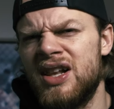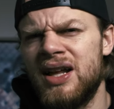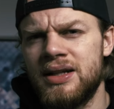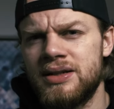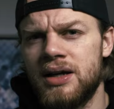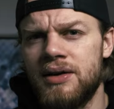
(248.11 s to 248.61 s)
the
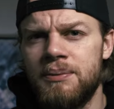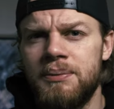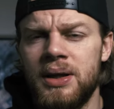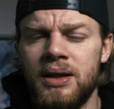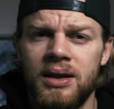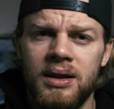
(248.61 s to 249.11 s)
lights
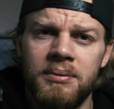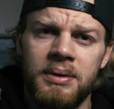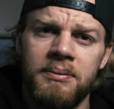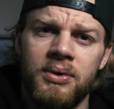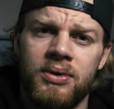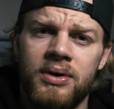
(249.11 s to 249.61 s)
up a little bit
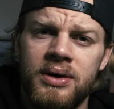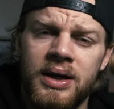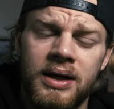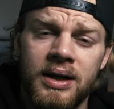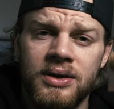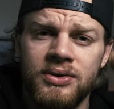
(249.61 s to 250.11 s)
more
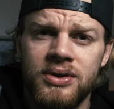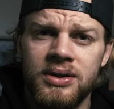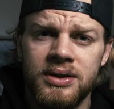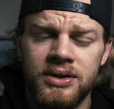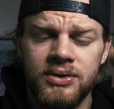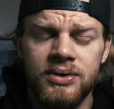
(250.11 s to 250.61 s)
than I usually
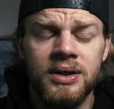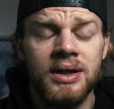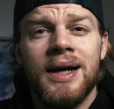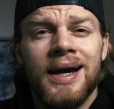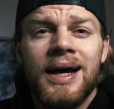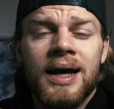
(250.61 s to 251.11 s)
do.
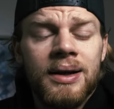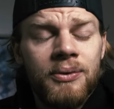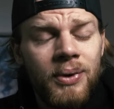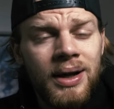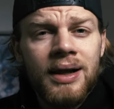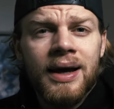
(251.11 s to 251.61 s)
And
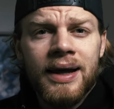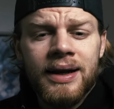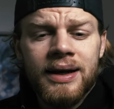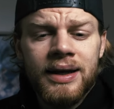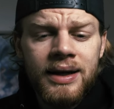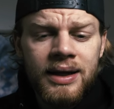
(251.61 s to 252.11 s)
while I'm
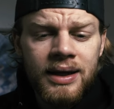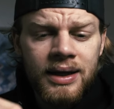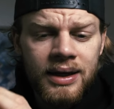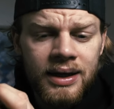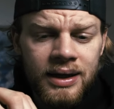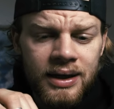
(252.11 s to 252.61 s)
editing,
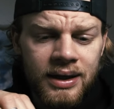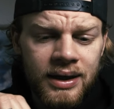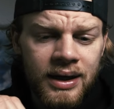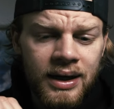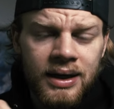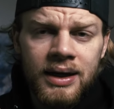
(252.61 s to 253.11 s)

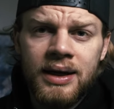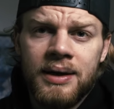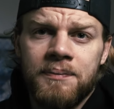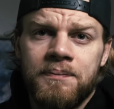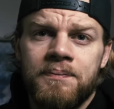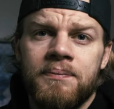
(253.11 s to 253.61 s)

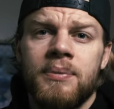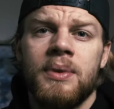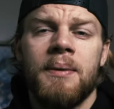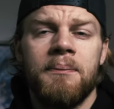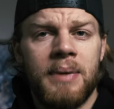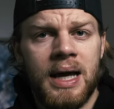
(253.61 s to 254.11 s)
I
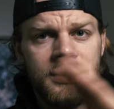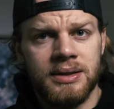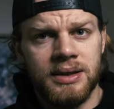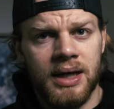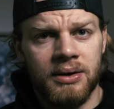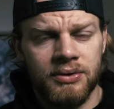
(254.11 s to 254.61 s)

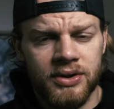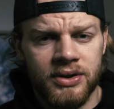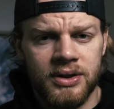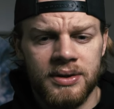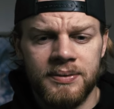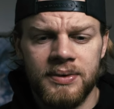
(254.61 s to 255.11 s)
masked out
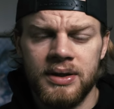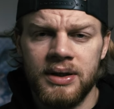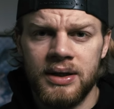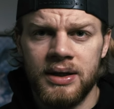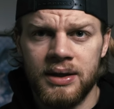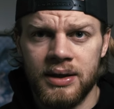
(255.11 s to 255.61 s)
her.
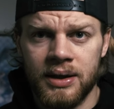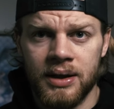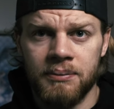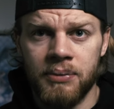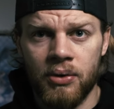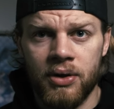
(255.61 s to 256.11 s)

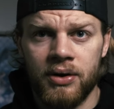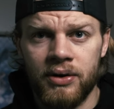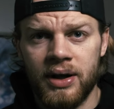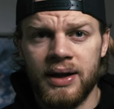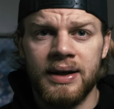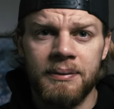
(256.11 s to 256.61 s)
Both her
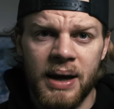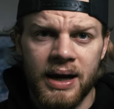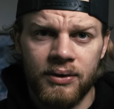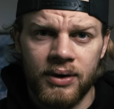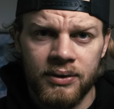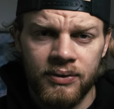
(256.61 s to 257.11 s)
and the
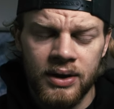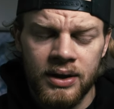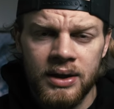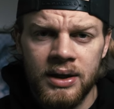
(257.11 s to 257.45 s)
background,